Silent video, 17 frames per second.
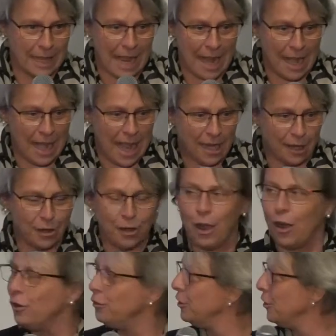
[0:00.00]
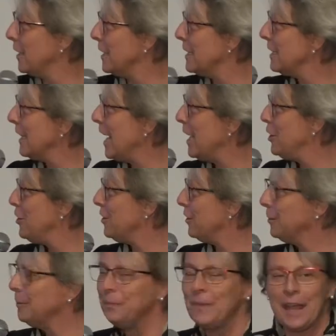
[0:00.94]
a lack of
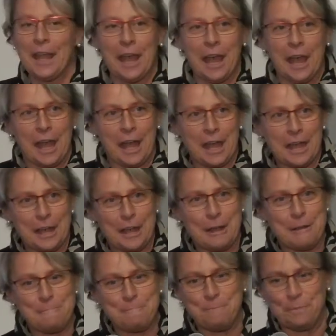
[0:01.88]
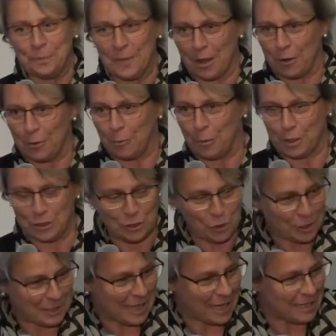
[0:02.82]
translation, was
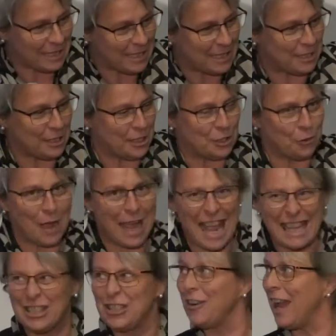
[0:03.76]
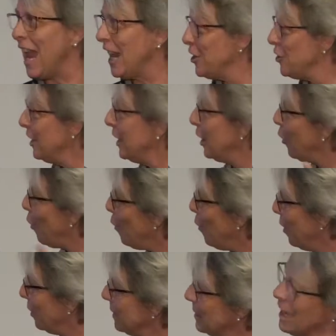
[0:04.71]
not that easy, so I had to actually
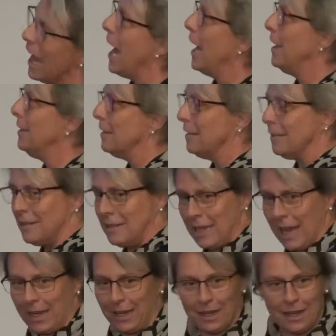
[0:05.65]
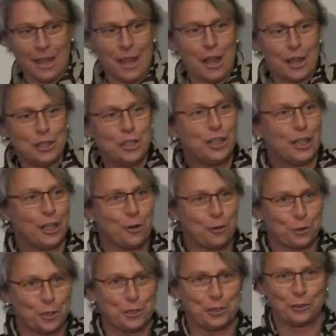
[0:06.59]
go on site and take the
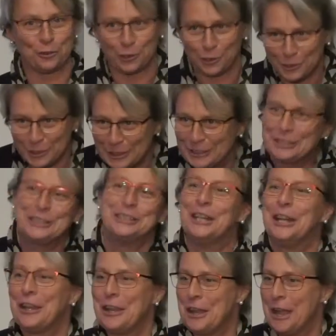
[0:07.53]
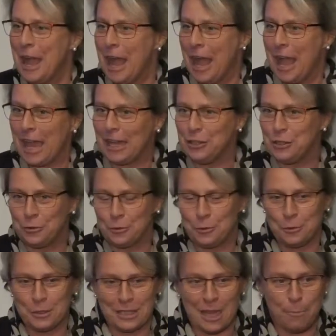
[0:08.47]
ocean route and
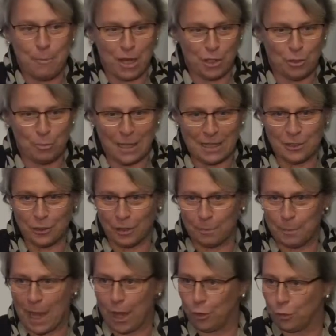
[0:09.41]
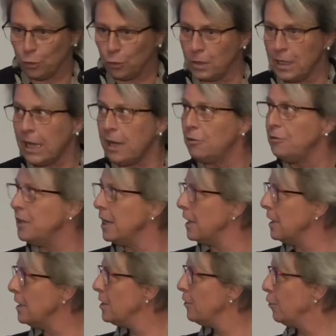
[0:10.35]
do some measurements on my own if there
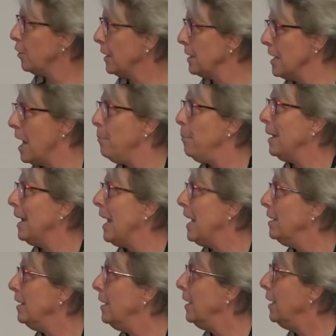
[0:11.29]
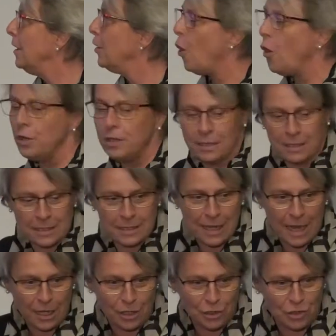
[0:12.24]
is, for example, any
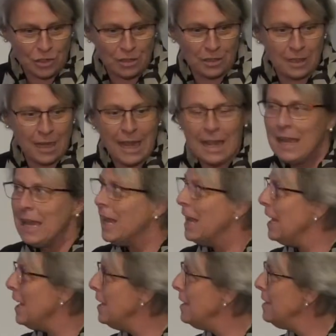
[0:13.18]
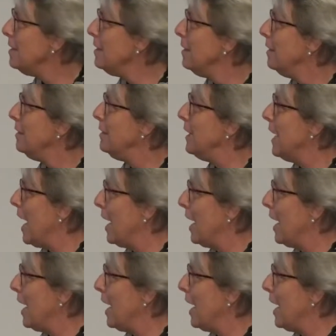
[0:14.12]
condensation in the